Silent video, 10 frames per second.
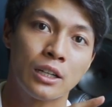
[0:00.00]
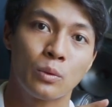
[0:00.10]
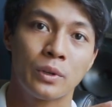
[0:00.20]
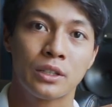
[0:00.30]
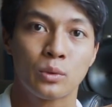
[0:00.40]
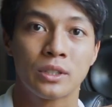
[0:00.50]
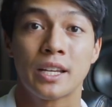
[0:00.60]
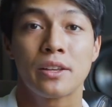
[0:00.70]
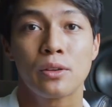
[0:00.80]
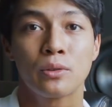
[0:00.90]
which will
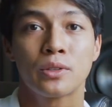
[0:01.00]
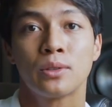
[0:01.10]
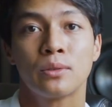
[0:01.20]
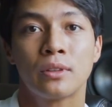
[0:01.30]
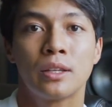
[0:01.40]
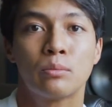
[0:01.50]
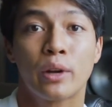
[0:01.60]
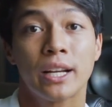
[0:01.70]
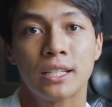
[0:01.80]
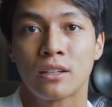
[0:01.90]
take you to the
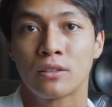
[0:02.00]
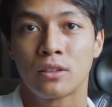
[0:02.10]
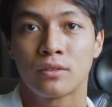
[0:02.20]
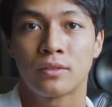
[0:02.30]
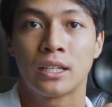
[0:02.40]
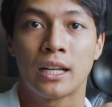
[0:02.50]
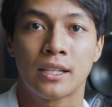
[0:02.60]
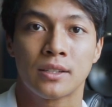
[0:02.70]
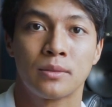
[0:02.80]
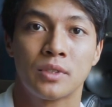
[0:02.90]
breakdown of the
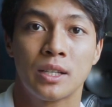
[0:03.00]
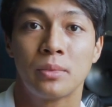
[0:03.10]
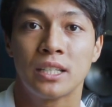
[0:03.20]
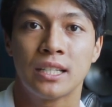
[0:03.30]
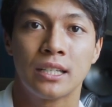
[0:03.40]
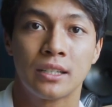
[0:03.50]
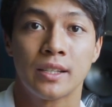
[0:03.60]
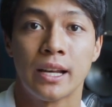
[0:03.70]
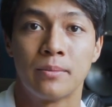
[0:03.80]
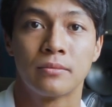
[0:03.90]
NASM CPT
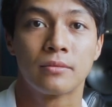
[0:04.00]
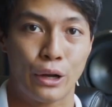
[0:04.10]
exam.